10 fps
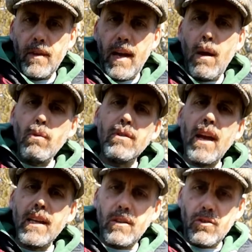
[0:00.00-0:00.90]
How would
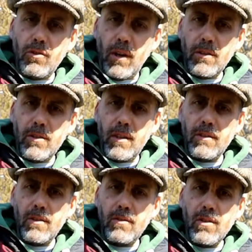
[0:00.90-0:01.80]
they construct a
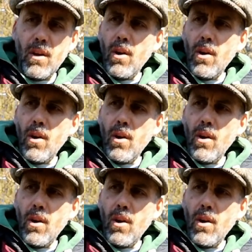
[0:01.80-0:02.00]
sentence?